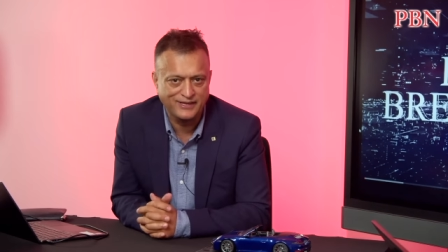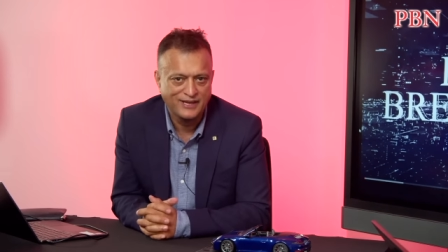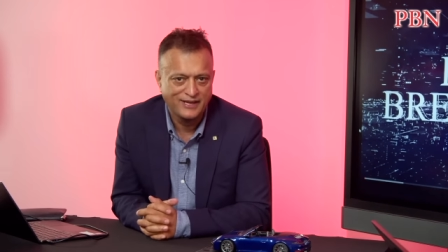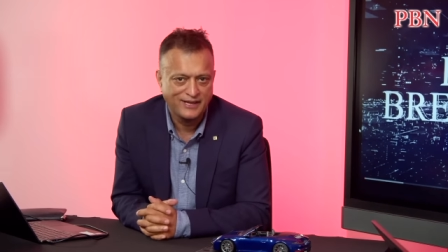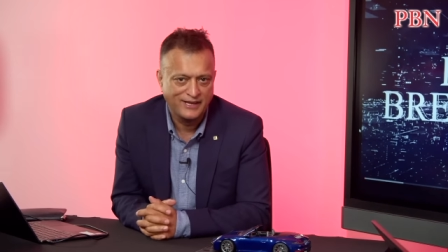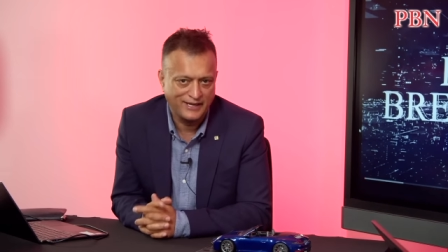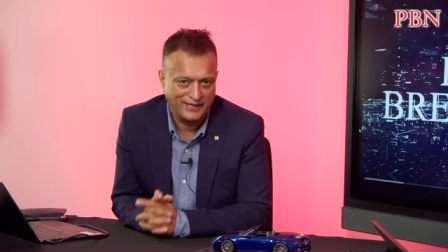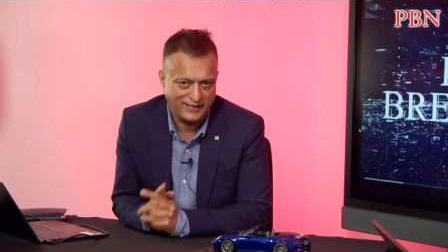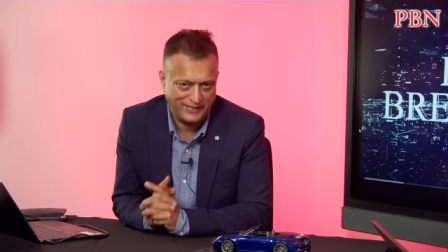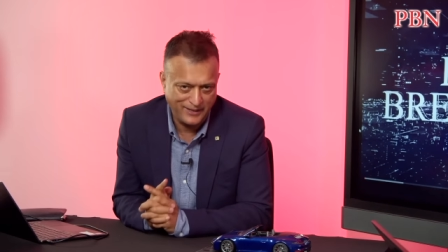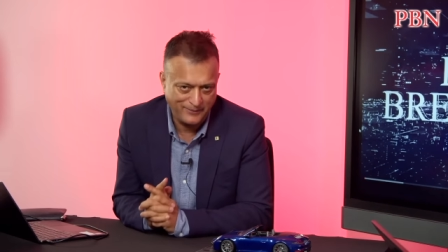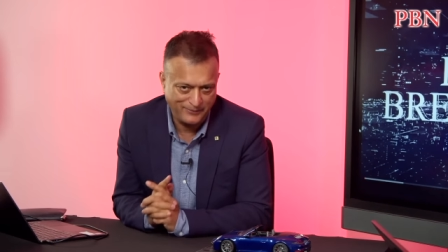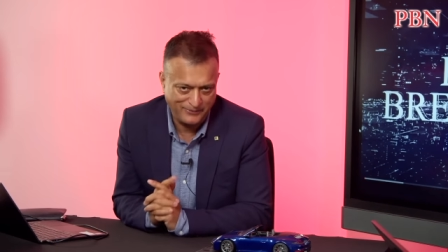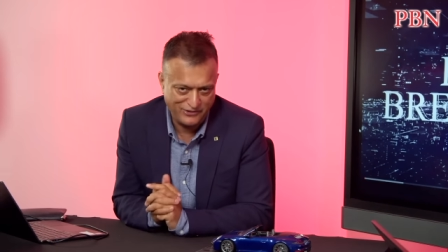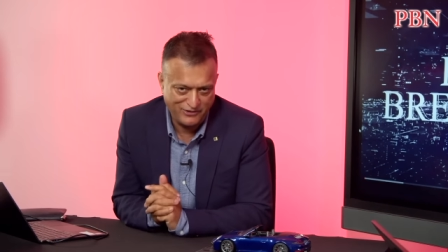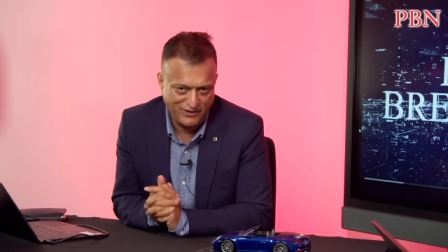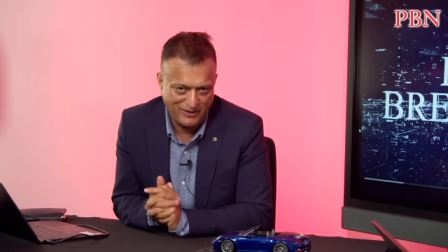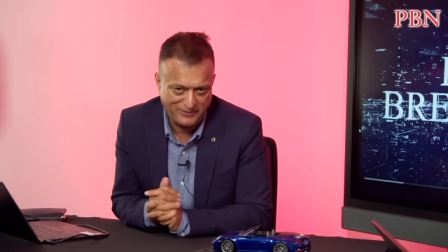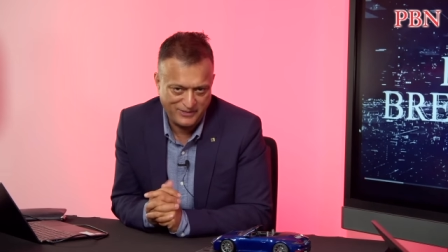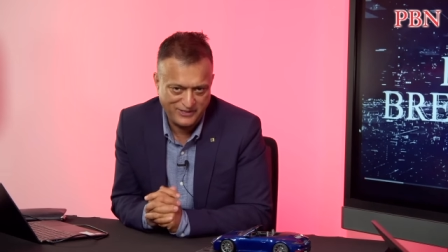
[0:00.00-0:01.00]
It keeps
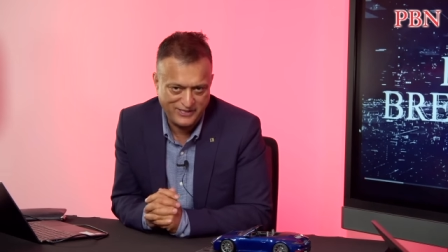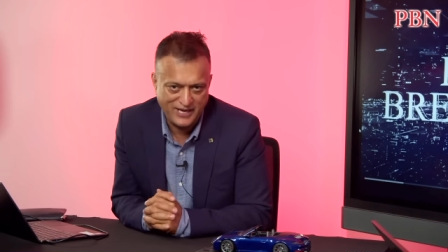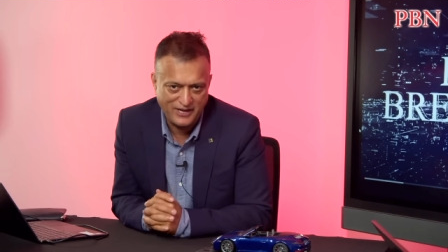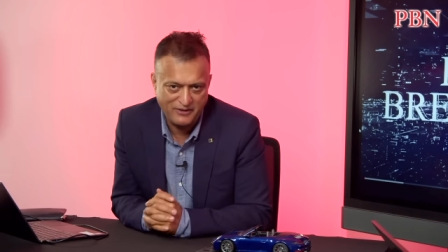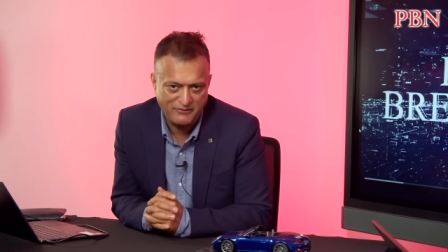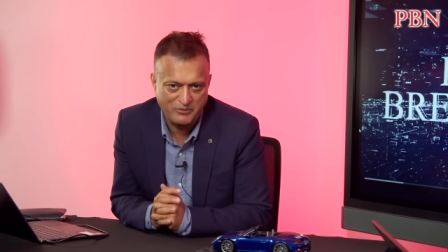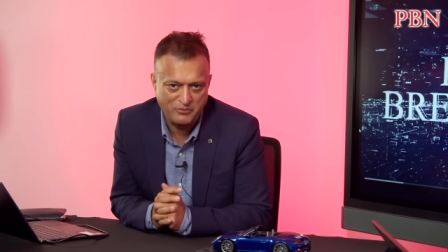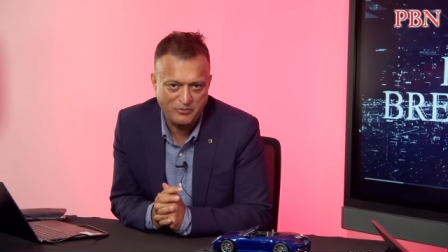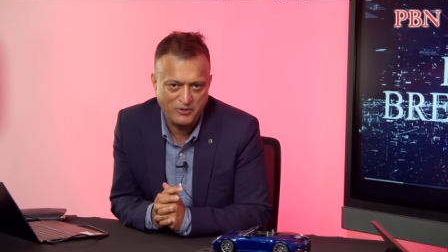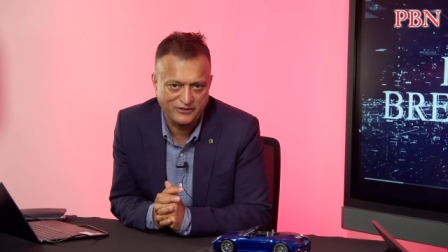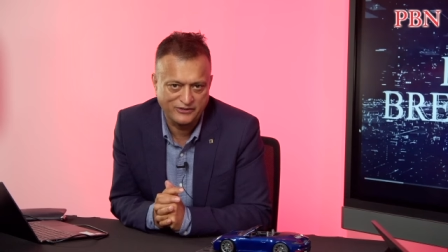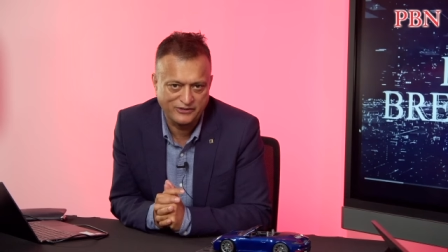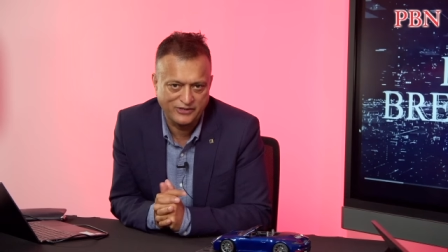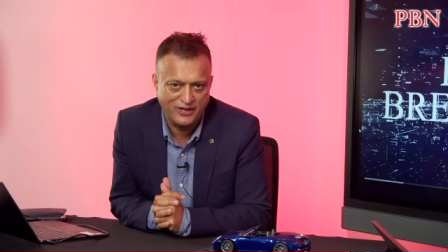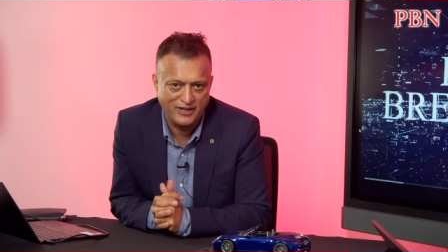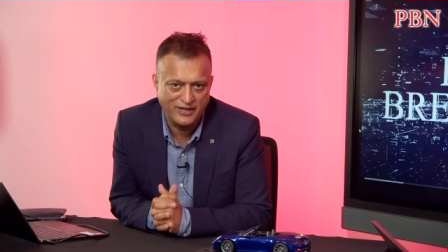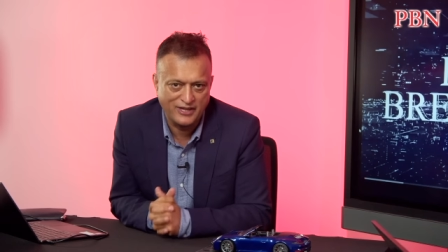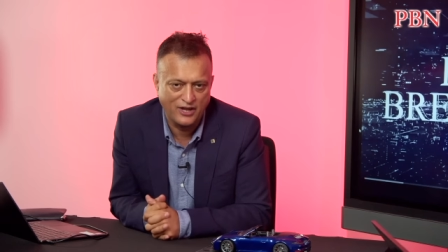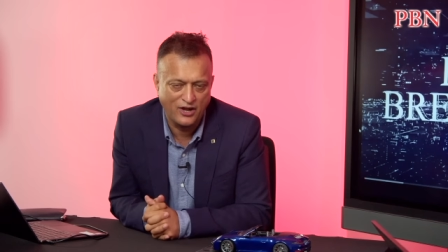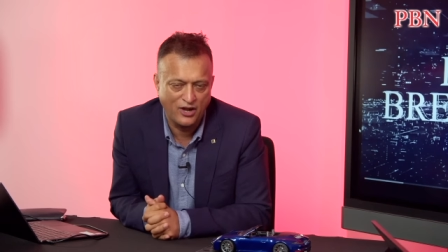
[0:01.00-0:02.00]
you up to date with what's
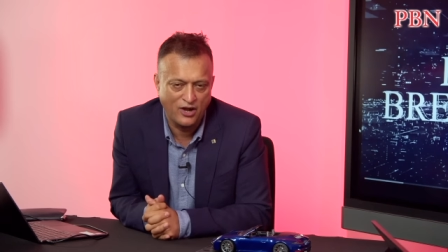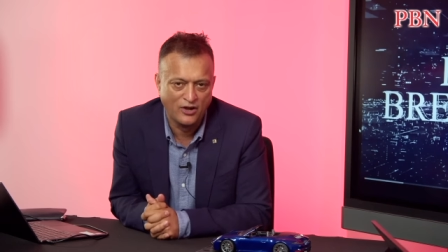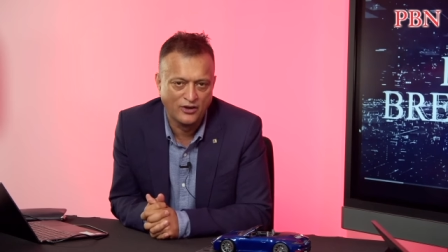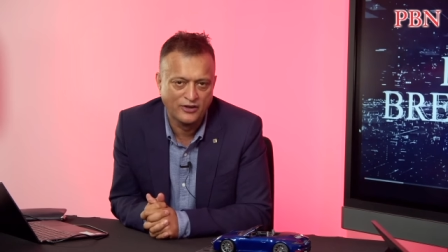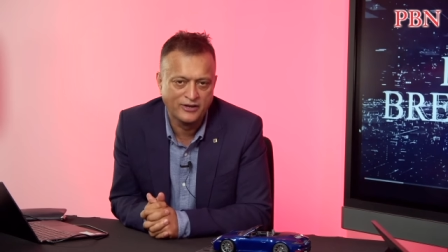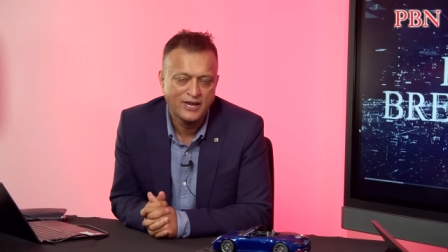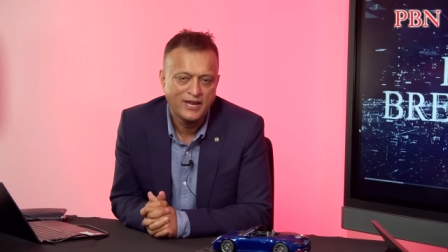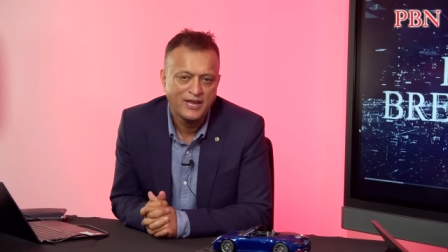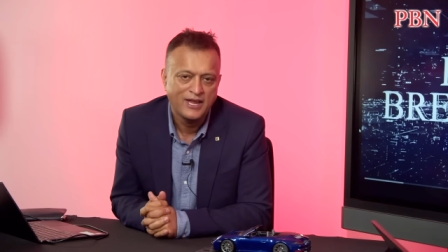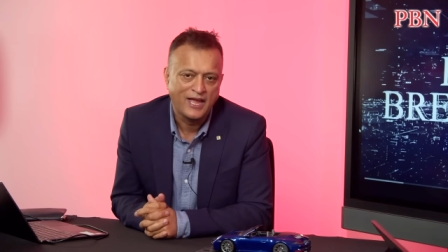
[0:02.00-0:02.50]
going on.